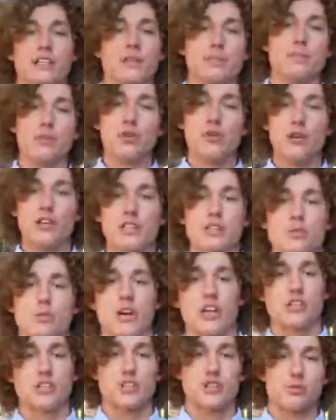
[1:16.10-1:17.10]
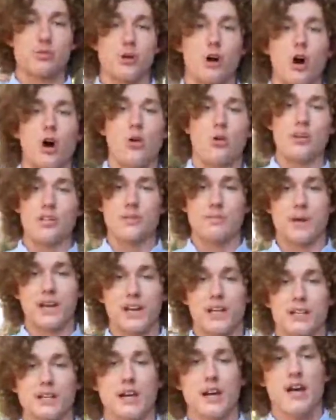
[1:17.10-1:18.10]
employees' wages were always
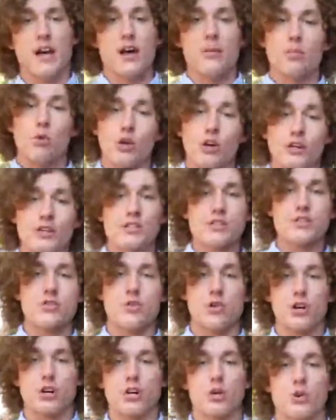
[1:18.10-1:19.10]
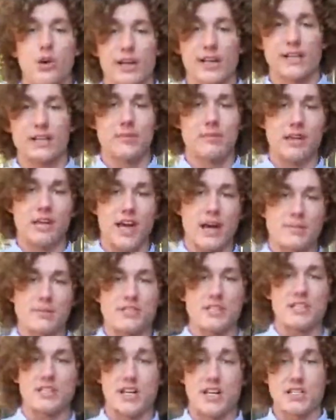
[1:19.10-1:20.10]
paid. Moyer's store quickly became
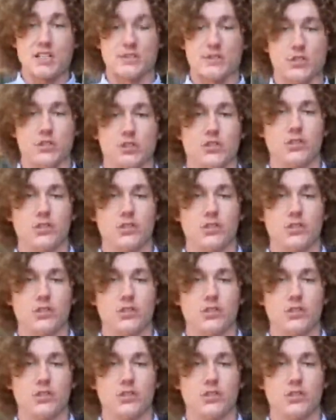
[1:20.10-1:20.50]
successful.